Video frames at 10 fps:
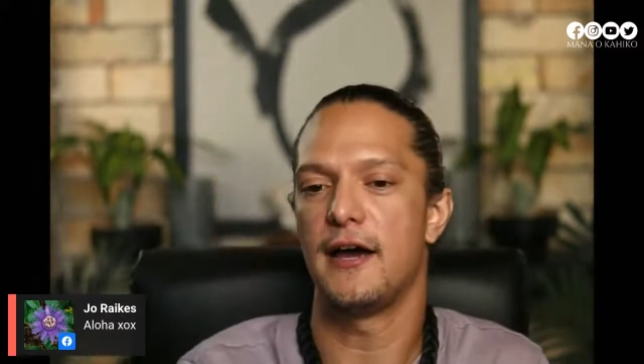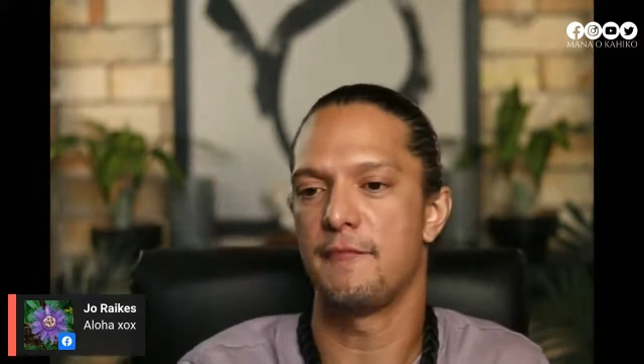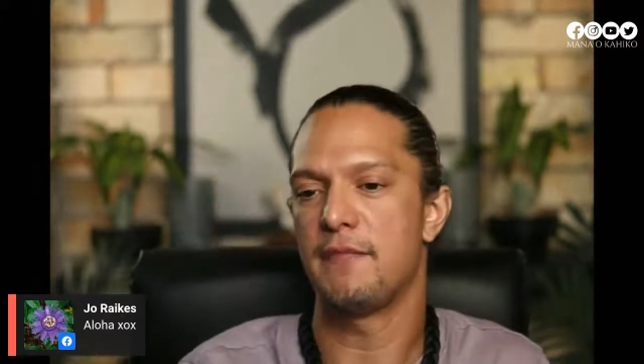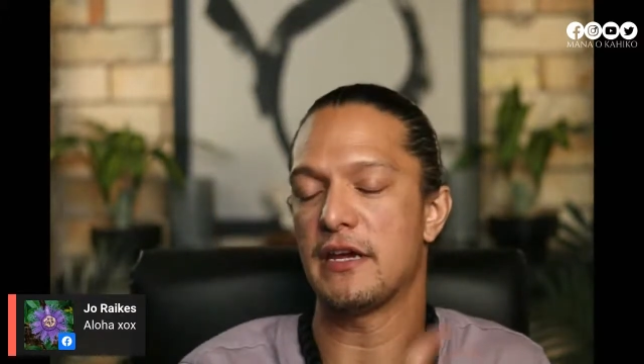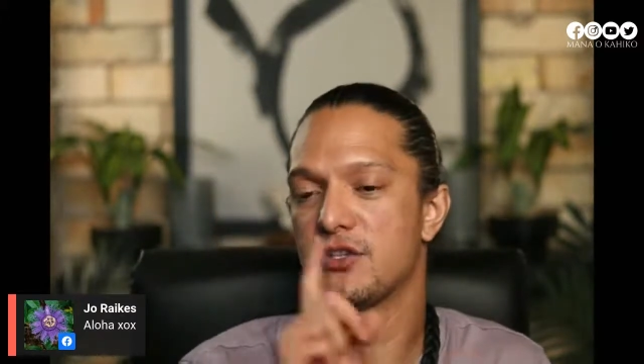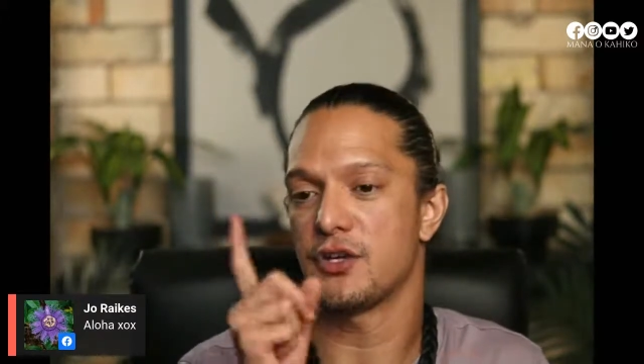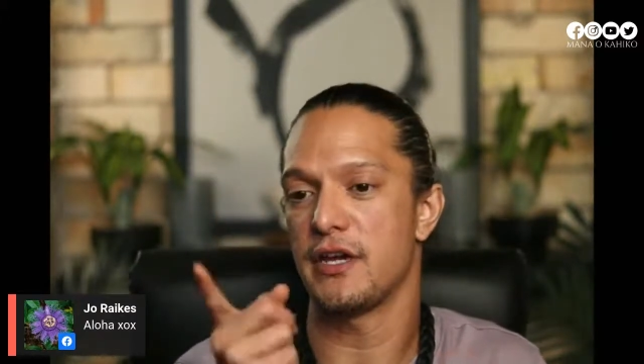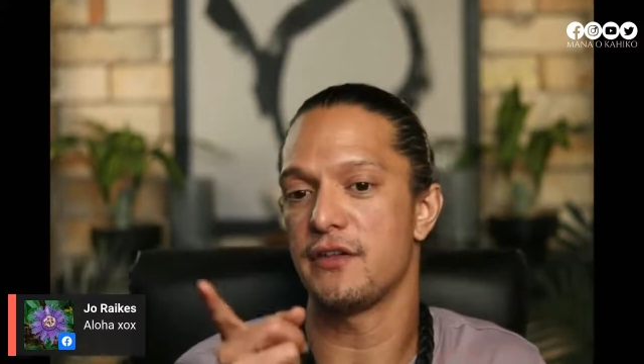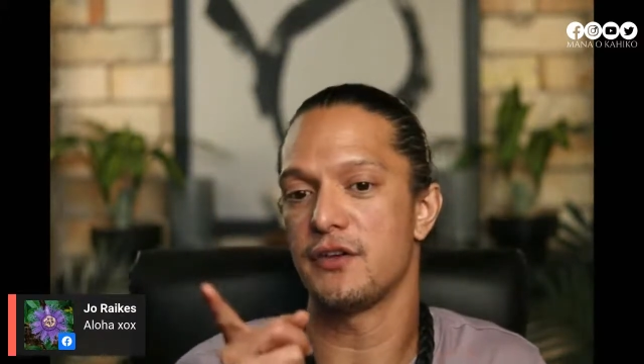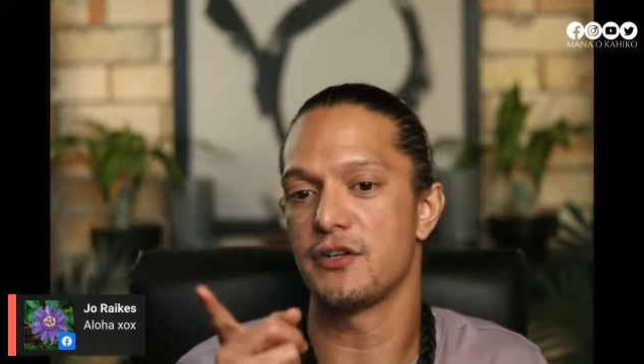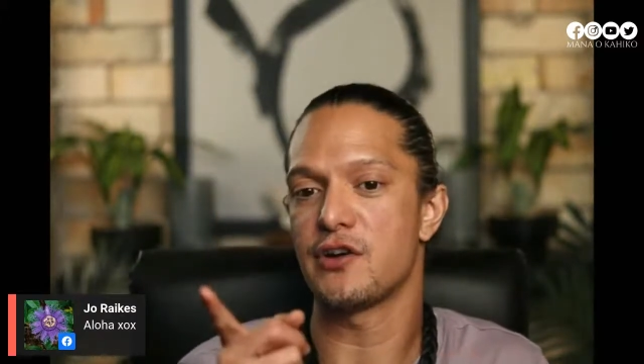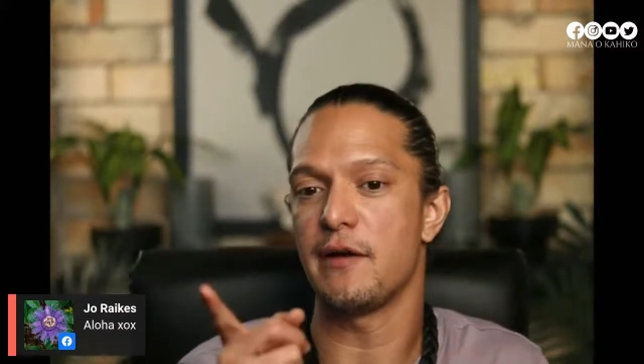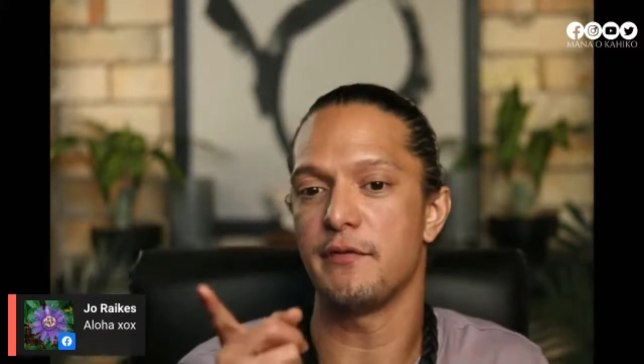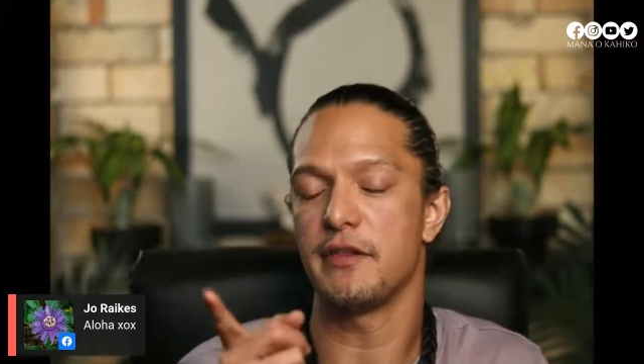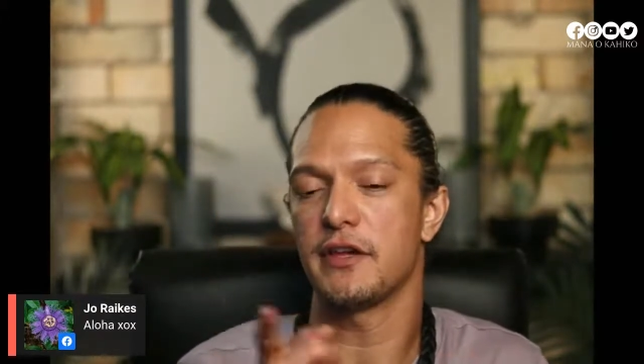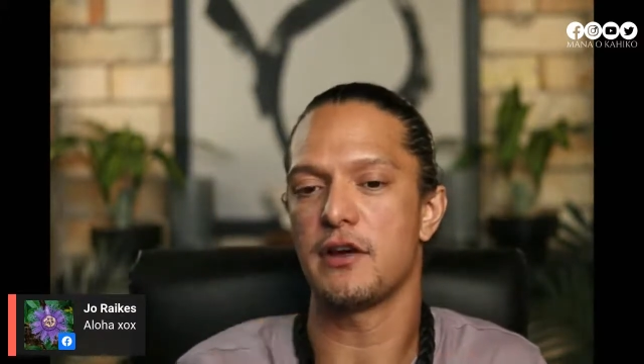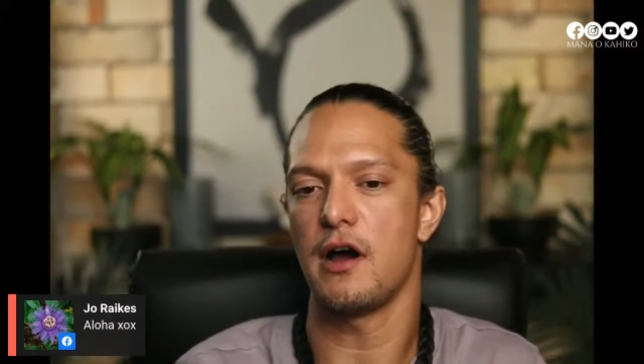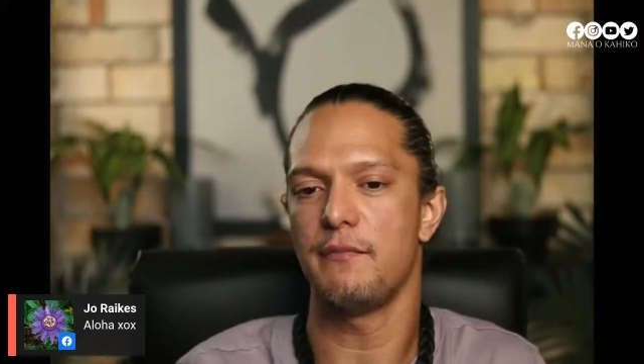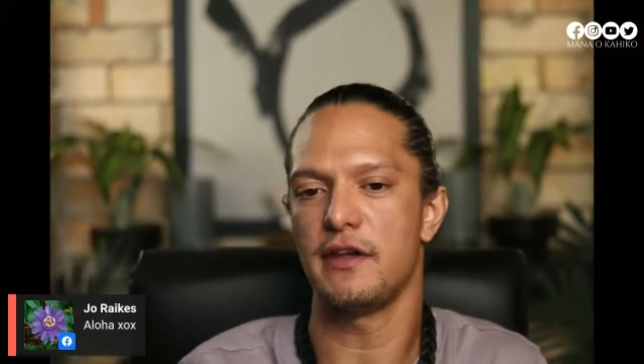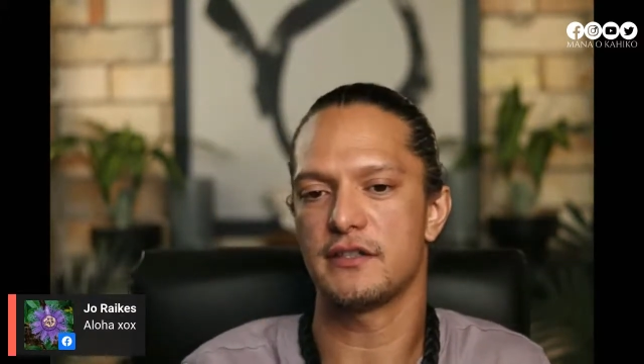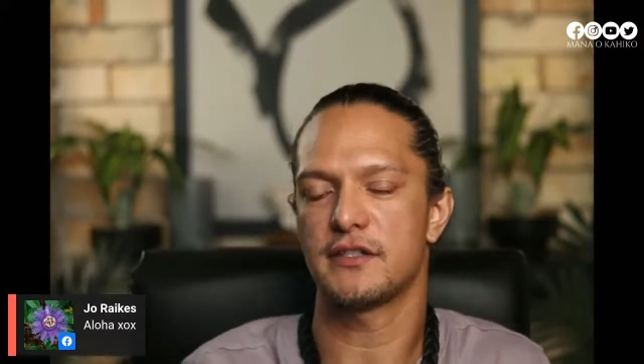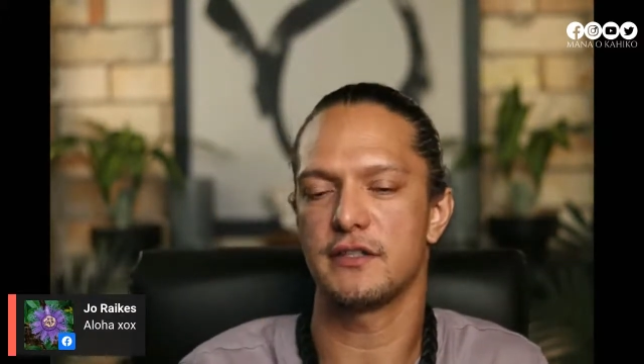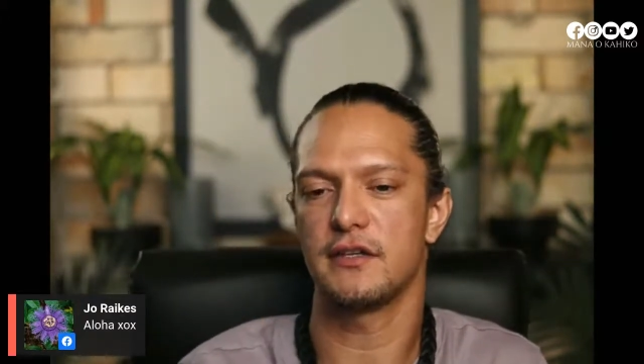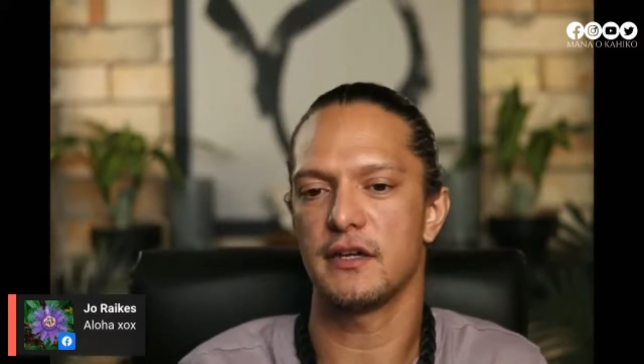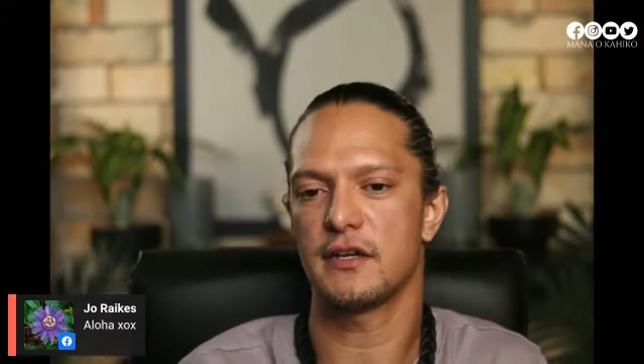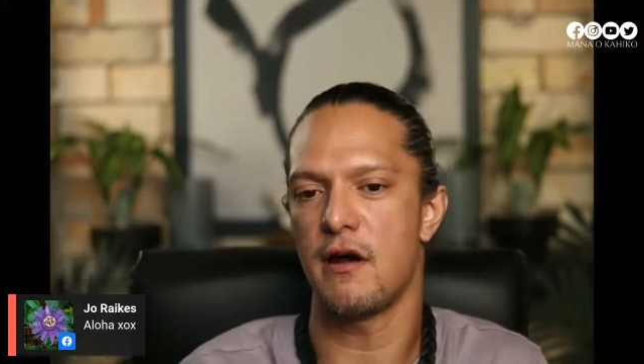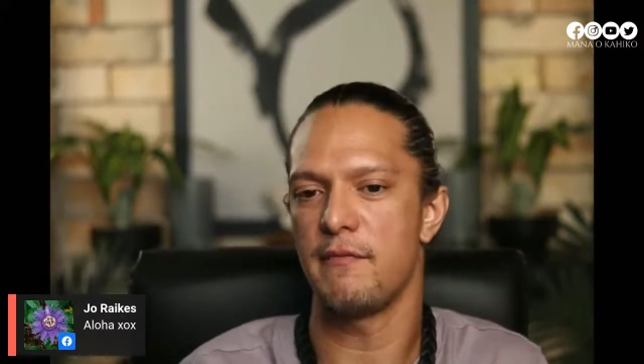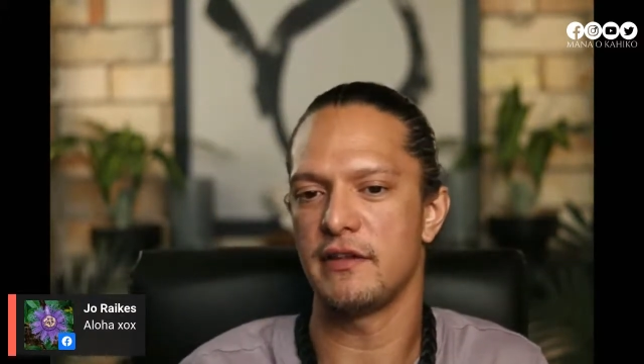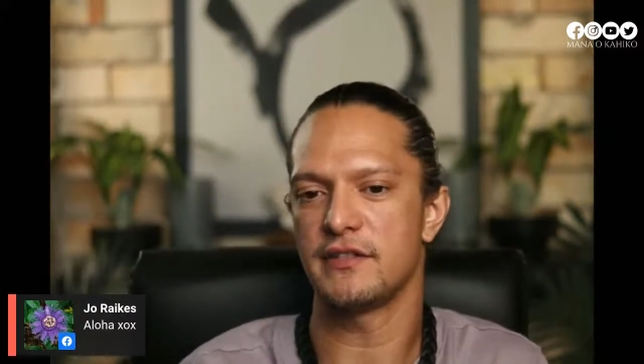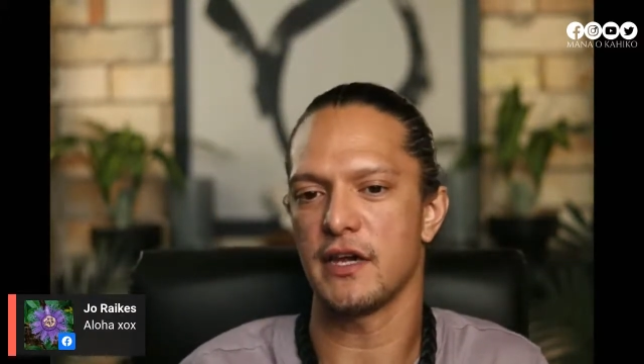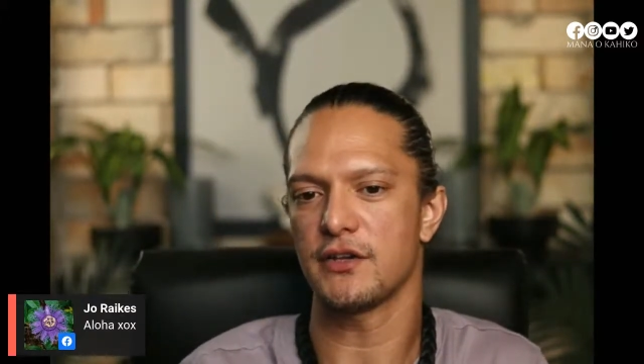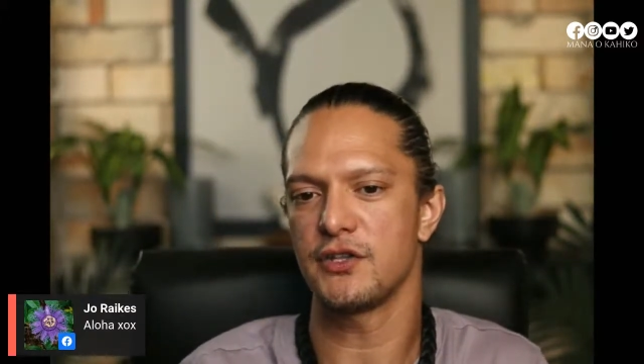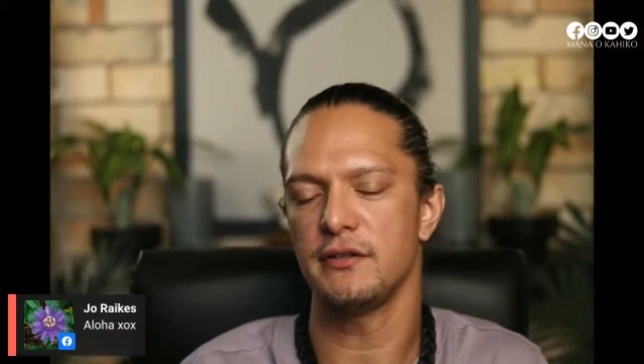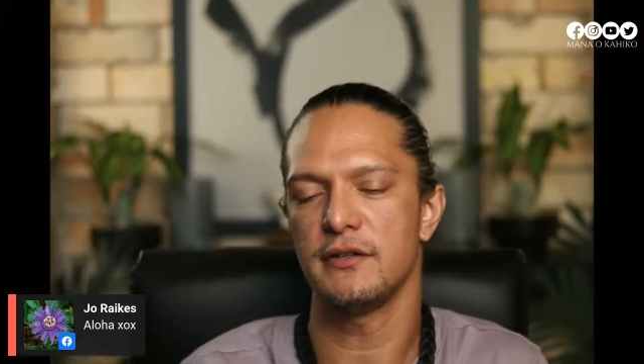make sure either to drop them in the comment section,